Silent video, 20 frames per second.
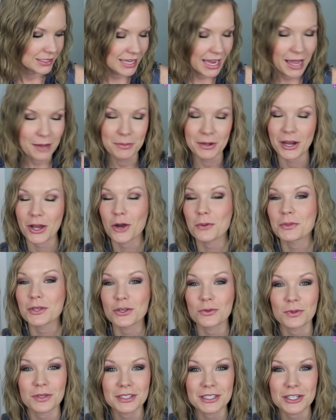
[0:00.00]
yeah, but I hope that
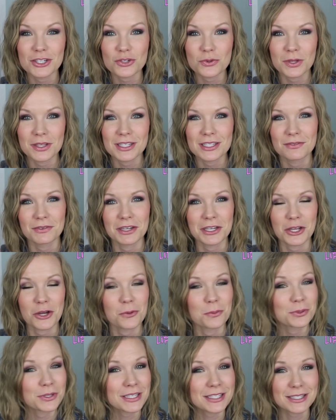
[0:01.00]
you really enjoyed this
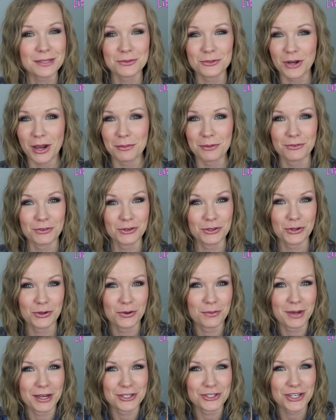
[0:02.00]
video. Please subscribe if you're new
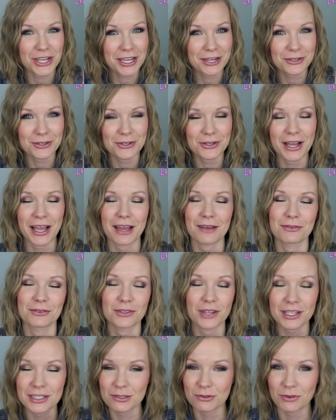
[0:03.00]
to my channel. I have
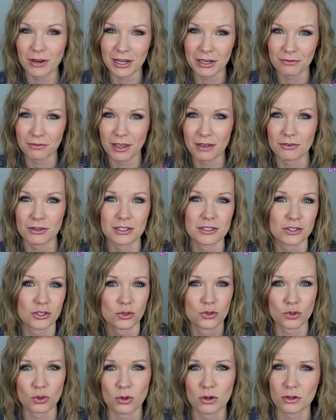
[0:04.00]
lots of Friday favorites,
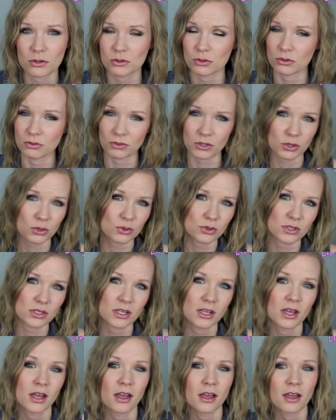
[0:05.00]
tutorials, reviews,
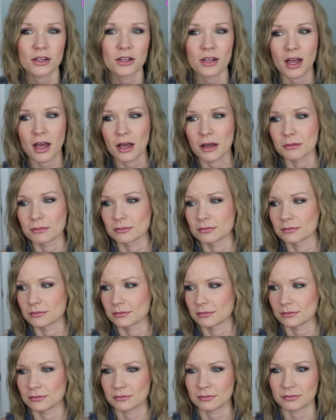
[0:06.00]

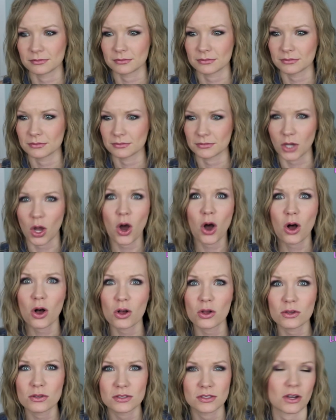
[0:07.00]
um,
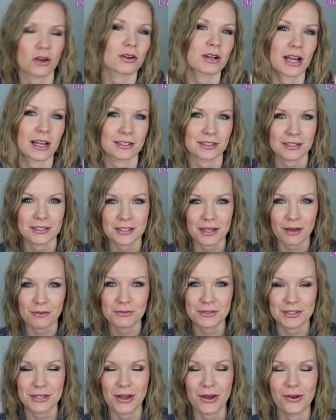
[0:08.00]
hauls, all kinds of
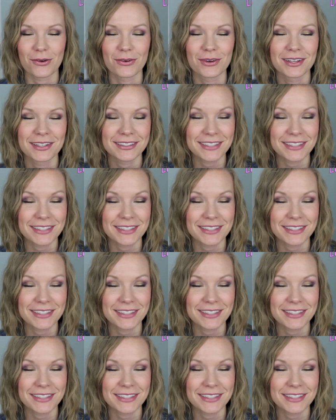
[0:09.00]
stuff. So